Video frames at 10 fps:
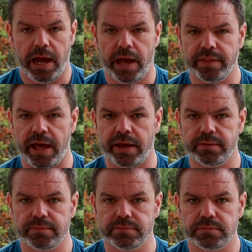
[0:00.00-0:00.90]
and that
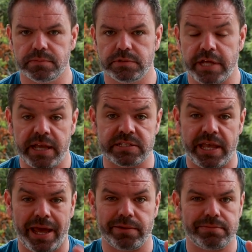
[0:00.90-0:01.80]
takes
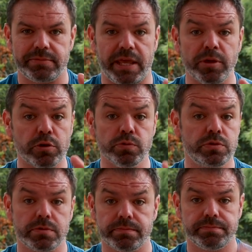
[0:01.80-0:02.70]
out
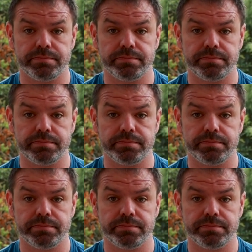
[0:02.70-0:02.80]
chemicals